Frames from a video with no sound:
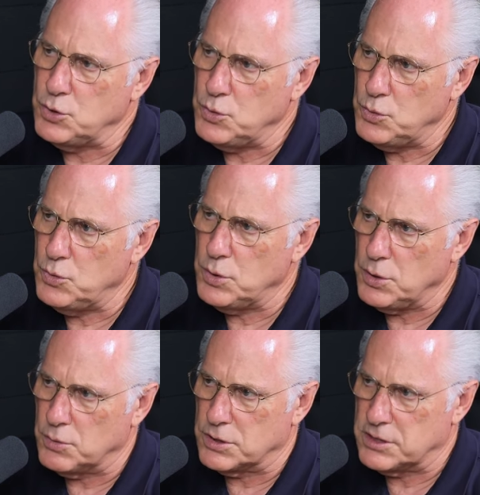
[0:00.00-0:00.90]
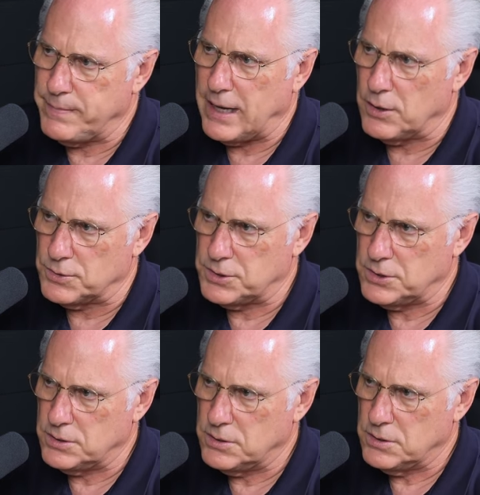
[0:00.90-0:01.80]
to your
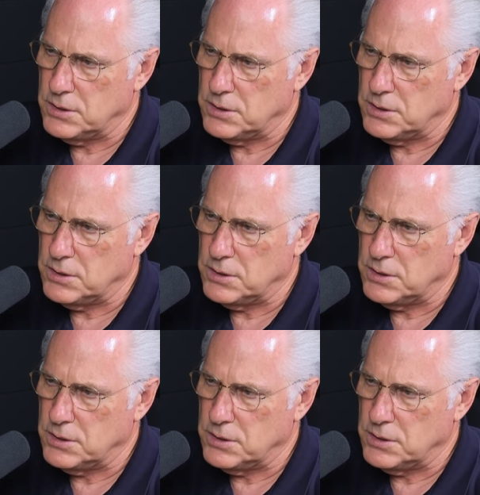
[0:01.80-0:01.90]
spouse.